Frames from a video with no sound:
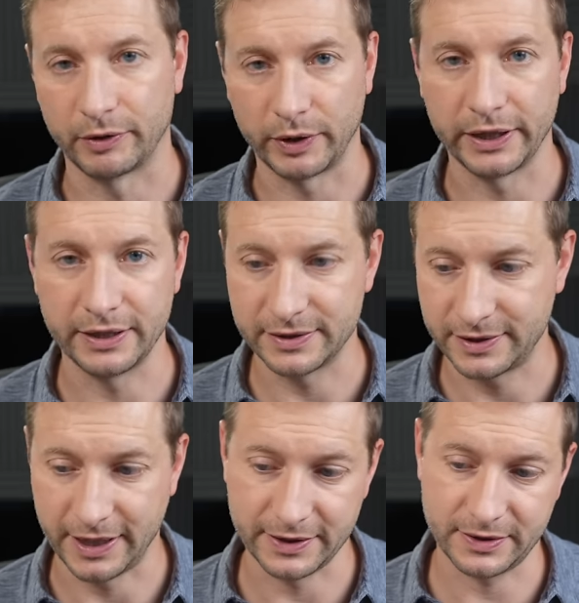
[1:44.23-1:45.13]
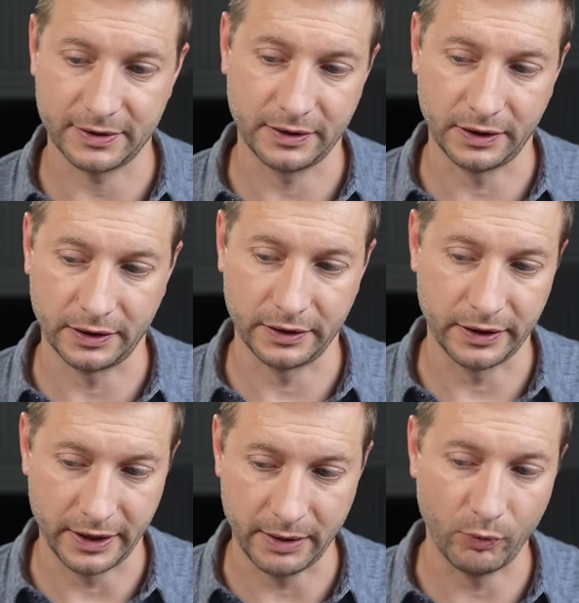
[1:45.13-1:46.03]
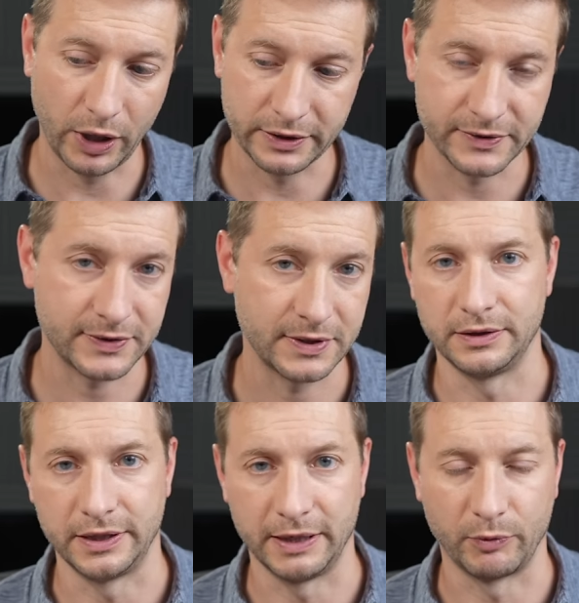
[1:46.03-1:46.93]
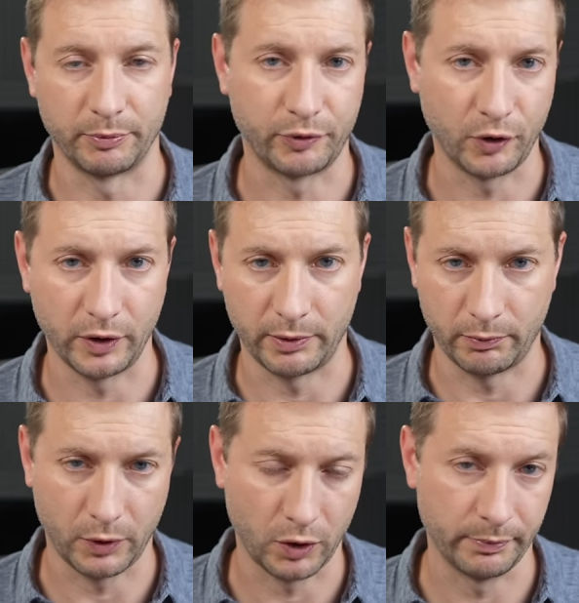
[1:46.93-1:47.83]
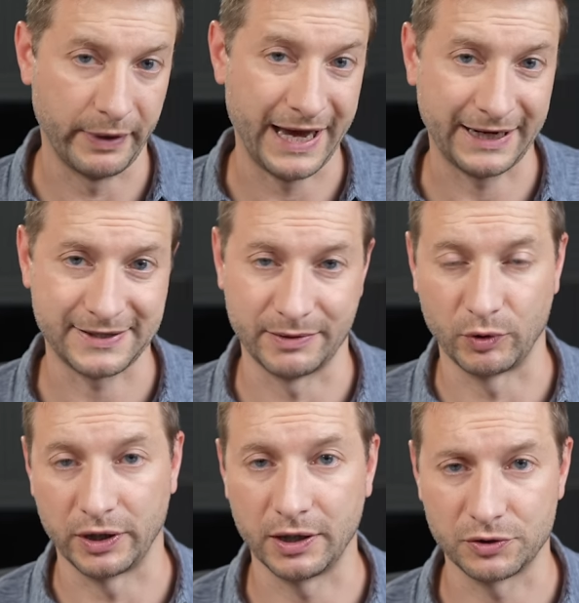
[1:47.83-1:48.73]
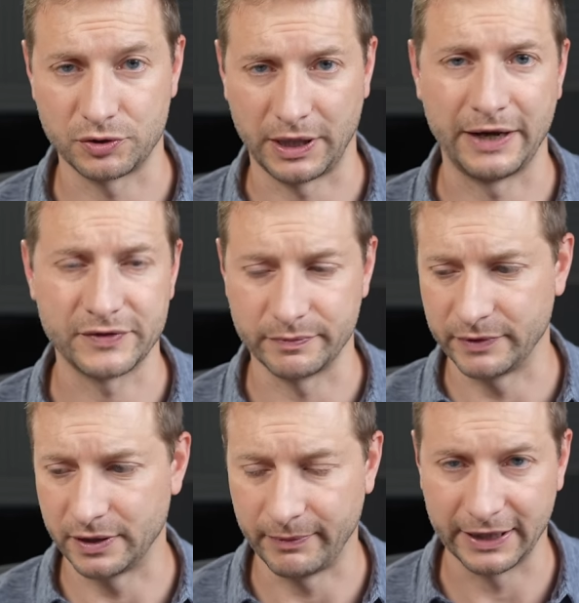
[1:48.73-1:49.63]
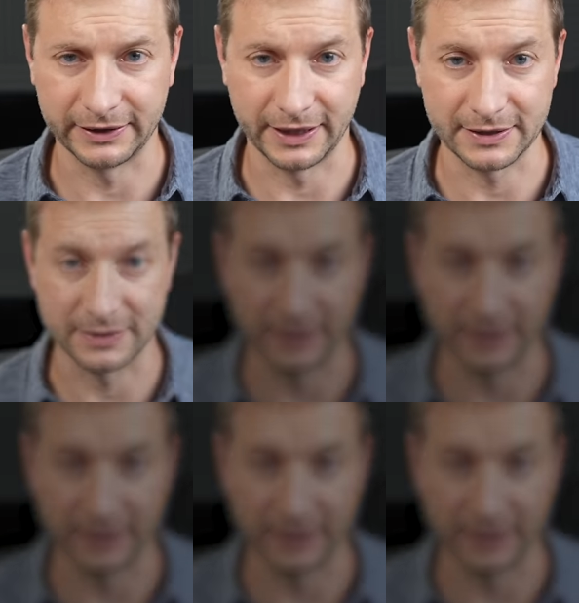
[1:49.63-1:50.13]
by running his test on the M1s, the M1 Pro, M1 Max, M1 Ultra. I've submitted my test